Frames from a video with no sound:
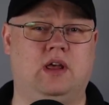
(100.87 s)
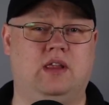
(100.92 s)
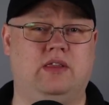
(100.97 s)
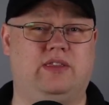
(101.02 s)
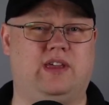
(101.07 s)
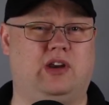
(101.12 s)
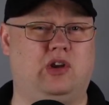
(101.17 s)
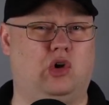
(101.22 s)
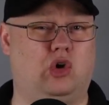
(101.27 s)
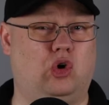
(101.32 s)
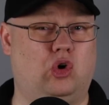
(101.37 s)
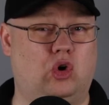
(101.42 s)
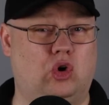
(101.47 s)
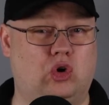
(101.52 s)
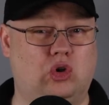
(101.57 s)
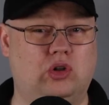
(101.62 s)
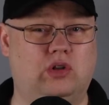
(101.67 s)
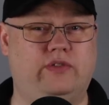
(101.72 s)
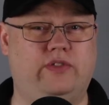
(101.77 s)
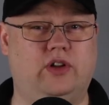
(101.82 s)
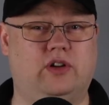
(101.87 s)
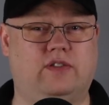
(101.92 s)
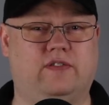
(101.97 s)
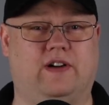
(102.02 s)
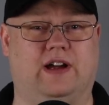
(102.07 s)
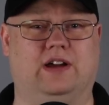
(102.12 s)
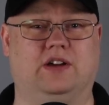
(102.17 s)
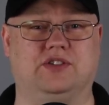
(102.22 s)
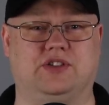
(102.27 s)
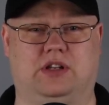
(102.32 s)
then all of your
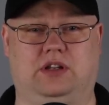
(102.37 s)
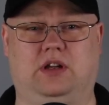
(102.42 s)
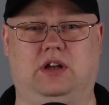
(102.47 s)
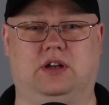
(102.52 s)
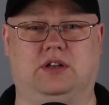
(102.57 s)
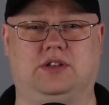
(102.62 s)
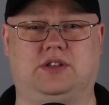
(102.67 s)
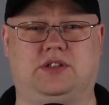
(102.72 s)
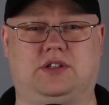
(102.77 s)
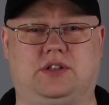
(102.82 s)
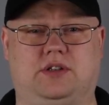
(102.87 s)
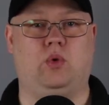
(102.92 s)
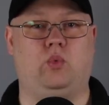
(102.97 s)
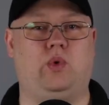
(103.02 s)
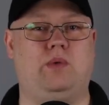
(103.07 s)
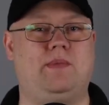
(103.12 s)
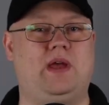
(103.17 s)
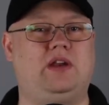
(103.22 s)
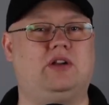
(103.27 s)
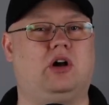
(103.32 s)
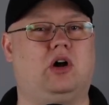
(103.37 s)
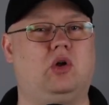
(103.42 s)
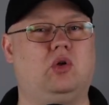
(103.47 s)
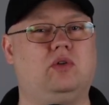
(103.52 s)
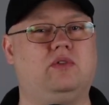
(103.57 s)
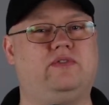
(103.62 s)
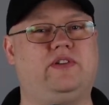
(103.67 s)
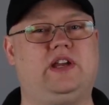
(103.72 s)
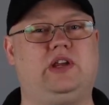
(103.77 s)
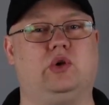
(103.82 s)
files are lost. We made a
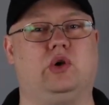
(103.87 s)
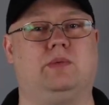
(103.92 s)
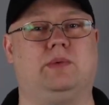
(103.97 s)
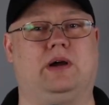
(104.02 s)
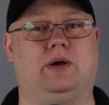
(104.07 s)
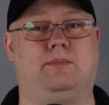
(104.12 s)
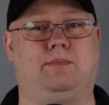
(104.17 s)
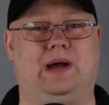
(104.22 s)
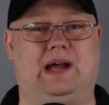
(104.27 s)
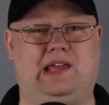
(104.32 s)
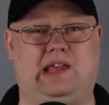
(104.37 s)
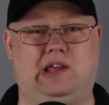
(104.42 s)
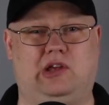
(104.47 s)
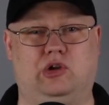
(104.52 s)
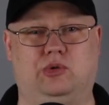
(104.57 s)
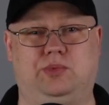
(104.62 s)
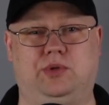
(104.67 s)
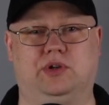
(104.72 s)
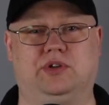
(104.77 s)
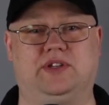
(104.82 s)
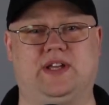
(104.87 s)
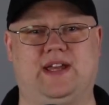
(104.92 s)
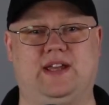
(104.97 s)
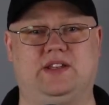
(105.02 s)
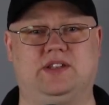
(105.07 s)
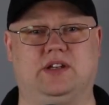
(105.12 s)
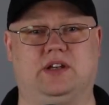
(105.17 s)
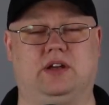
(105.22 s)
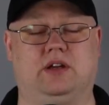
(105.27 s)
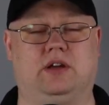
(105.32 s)
whole video about backing up your
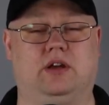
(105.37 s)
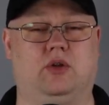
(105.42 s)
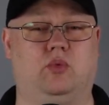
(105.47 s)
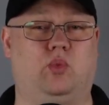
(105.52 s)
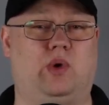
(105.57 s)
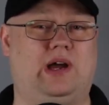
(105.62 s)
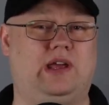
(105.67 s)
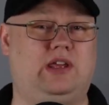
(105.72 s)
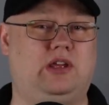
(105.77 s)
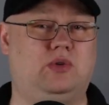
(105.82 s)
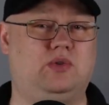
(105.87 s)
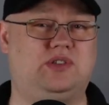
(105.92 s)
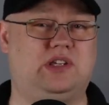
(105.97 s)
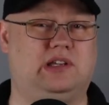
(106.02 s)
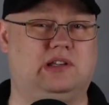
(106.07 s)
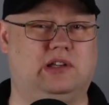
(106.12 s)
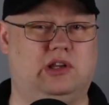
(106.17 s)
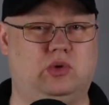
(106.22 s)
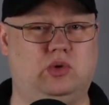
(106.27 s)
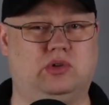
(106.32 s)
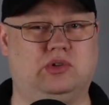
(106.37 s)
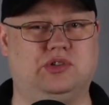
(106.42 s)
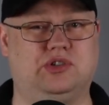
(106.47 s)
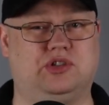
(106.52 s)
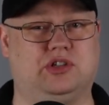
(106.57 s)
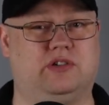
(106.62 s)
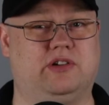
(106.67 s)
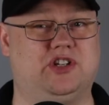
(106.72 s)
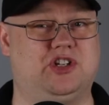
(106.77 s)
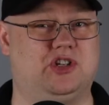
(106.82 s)
data, and why using local
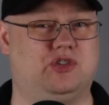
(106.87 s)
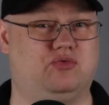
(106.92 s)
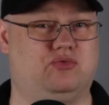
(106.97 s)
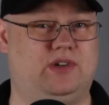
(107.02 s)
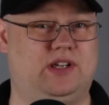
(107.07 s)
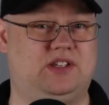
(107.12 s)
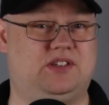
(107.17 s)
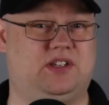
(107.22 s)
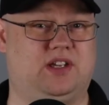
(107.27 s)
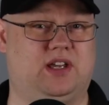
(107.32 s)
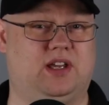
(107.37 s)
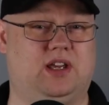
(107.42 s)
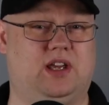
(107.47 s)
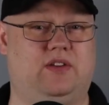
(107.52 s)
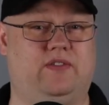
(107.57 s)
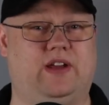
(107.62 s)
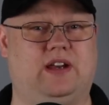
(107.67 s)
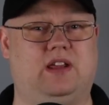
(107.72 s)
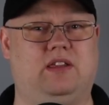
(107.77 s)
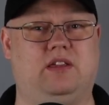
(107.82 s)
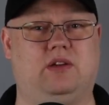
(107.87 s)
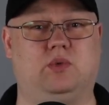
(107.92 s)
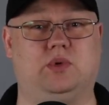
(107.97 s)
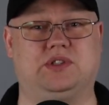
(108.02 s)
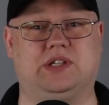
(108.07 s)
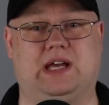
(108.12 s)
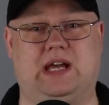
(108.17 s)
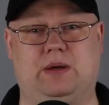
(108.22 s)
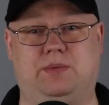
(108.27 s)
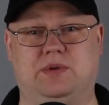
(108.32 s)
storage is risky if anything were
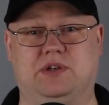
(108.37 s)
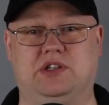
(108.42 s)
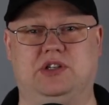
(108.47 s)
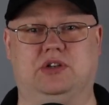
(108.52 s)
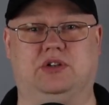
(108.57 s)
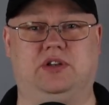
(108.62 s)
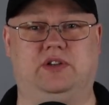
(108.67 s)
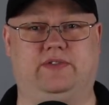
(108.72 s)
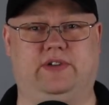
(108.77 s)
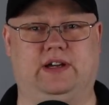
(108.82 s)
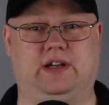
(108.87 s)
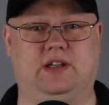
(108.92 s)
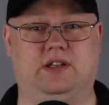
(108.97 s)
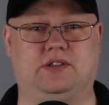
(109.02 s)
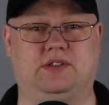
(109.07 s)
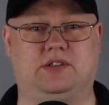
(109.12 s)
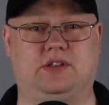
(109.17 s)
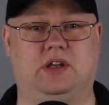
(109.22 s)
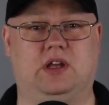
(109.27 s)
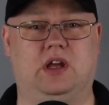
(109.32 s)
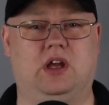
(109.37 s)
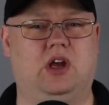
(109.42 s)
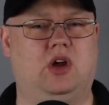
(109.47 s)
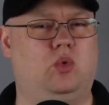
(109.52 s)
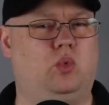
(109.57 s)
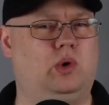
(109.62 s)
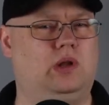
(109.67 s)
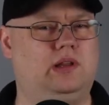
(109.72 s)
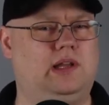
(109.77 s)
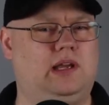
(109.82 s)
to happen to your device.
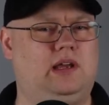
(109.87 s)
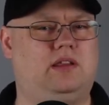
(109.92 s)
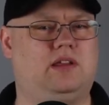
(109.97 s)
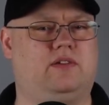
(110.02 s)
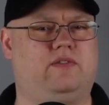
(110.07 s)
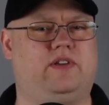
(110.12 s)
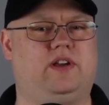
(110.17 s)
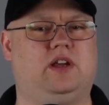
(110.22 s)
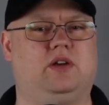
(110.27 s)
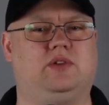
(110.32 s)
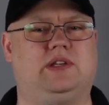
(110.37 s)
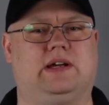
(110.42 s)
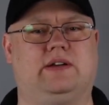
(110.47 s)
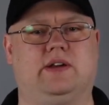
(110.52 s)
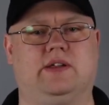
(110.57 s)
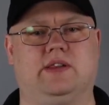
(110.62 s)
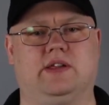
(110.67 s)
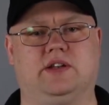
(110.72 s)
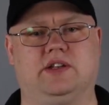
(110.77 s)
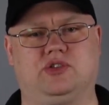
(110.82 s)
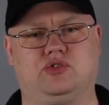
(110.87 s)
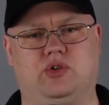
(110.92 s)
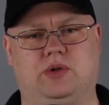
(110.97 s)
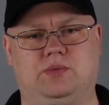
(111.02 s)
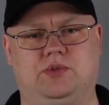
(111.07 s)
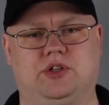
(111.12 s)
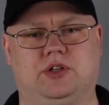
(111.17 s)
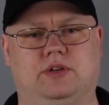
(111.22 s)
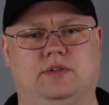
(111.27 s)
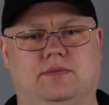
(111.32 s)
We'll link that video down in the
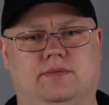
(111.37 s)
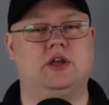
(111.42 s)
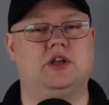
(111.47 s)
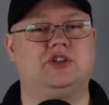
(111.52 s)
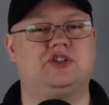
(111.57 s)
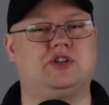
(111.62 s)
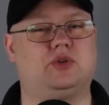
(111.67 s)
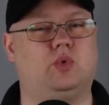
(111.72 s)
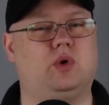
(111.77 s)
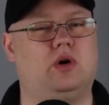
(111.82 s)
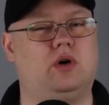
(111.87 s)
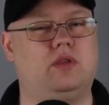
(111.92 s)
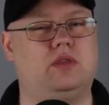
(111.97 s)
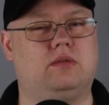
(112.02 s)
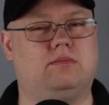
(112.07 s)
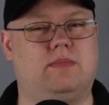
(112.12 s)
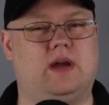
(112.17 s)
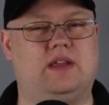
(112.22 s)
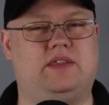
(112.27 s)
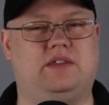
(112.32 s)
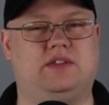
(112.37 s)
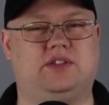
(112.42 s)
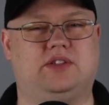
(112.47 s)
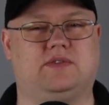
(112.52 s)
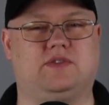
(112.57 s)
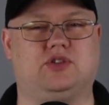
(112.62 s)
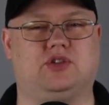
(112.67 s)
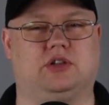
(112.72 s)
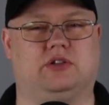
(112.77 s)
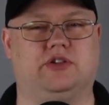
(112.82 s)
description. So what other methods of
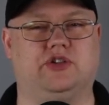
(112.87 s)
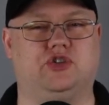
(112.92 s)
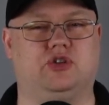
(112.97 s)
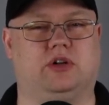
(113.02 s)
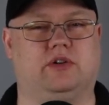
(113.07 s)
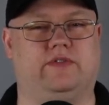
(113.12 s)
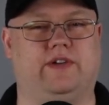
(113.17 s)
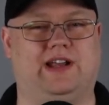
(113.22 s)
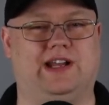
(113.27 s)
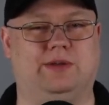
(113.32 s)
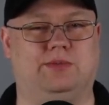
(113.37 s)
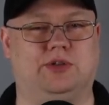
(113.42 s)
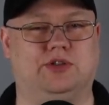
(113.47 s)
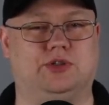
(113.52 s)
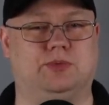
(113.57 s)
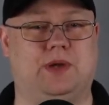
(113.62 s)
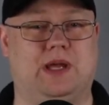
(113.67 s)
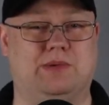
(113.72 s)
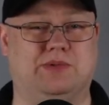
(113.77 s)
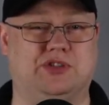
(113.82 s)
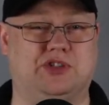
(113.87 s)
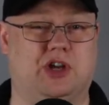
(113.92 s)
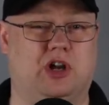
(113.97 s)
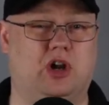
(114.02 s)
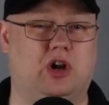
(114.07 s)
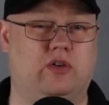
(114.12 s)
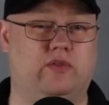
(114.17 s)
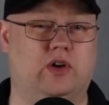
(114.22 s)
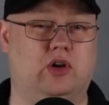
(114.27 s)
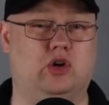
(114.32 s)
storage are available to be able to
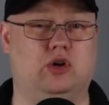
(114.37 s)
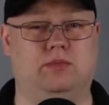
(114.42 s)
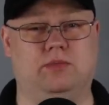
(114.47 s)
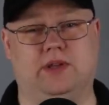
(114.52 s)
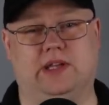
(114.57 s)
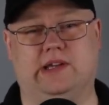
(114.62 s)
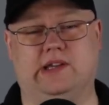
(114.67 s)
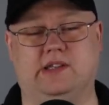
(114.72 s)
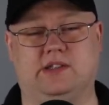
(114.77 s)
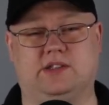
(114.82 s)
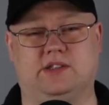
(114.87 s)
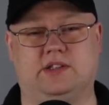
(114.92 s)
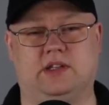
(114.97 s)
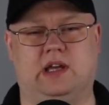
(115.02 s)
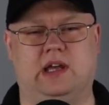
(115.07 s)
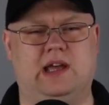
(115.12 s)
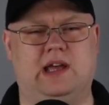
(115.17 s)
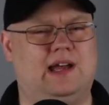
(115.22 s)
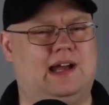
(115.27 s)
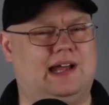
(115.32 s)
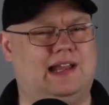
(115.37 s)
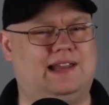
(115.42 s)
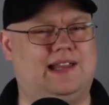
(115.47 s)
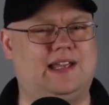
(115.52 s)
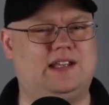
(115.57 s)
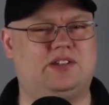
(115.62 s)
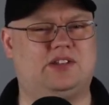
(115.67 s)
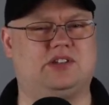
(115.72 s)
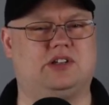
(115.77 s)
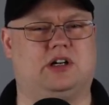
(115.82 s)
overcome this?
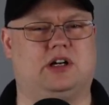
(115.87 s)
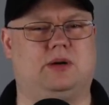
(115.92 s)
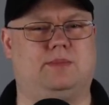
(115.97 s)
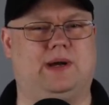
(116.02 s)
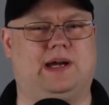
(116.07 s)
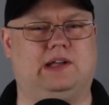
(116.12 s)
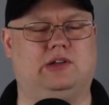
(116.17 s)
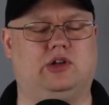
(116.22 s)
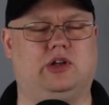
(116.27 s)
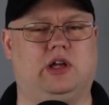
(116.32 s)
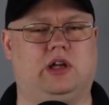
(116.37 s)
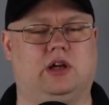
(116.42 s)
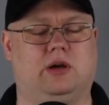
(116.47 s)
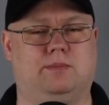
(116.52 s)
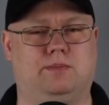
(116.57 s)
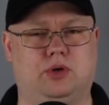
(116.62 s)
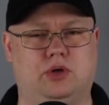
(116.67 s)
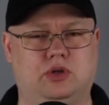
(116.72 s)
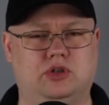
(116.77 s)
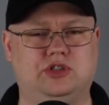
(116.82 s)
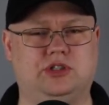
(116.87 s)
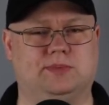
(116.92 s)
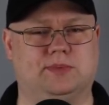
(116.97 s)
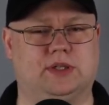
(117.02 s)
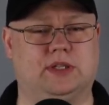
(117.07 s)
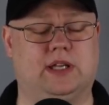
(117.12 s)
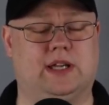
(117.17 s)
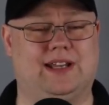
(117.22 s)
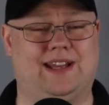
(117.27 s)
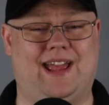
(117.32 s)
Let's start by looking at
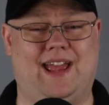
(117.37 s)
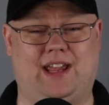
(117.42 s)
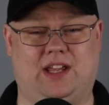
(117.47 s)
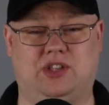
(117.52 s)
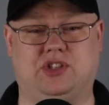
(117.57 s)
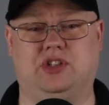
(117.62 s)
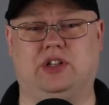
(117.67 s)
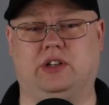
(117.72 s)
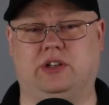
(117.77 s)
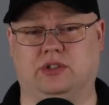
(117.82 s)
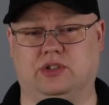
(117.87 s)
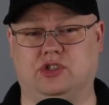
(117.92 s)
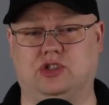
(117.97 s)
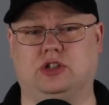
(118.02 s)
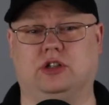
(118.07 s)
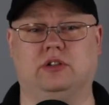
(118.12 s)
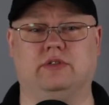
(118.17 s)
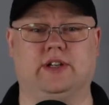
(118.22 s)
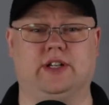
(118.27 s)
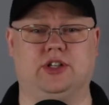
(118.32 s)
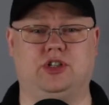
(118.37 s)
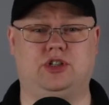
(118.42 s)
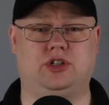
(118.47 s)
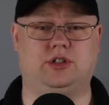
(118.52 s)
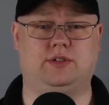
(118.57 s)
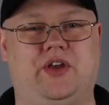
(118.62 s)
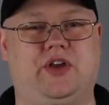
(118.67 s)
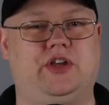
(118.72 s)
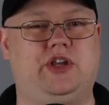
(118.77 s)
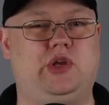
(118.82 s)
portable and external storage.
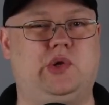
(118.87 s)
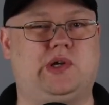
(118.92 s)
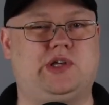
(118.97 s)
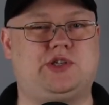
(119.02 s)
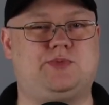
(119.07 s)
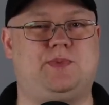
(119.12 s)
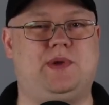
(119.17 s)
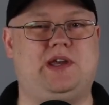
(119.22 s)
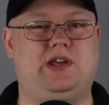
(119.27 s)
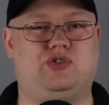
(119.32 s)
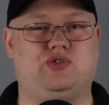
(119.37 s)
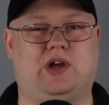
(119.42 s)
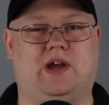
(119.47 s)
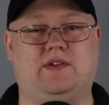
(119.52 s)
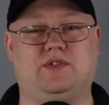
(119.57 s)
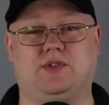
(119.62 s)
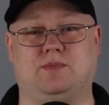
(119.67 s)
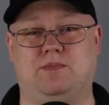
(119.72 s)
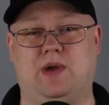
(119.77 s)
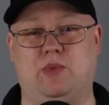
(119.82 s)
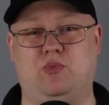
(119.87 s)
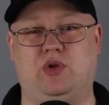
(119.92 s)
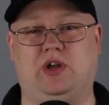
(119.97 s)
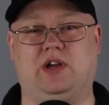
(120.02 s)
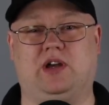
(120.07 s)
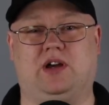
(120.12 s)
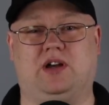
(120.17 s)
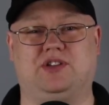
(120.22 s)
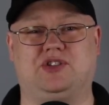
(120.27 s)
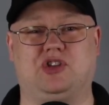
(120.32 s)
USB drives and memory
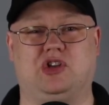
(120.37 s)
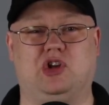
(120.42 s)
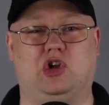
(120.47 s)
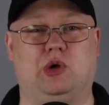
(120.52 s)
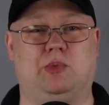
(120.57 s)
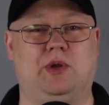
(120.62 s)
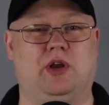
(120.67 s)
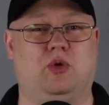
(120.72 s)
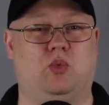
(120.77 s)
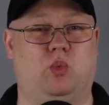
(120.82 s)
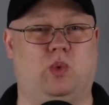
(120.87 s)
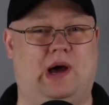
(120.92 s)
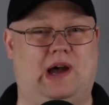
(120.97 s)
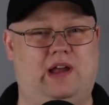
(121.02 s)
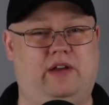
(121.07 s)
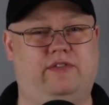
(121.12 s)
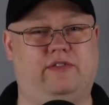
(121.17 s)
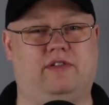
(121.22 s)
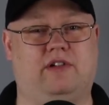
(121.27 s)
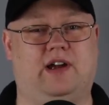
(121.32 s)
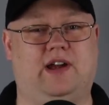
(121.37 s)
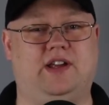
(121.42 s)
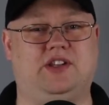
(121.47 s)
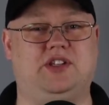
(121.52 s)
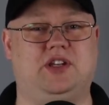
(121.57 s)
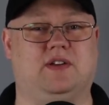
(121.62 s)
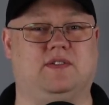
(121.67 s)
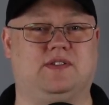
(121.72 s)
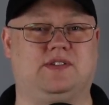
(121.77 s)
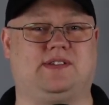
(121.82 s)
cards can come in a wide
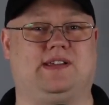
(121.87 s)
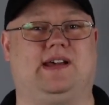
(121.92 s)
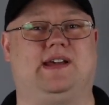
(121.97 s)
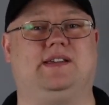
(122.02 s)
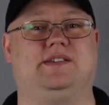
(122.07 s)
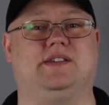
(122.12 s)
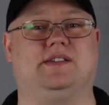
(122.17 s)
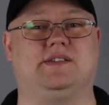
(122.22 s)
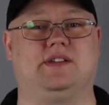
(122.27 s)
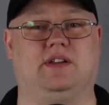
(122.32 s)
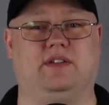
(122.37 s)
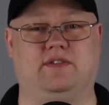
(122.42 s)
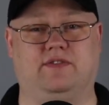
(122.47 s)
variety of sizes and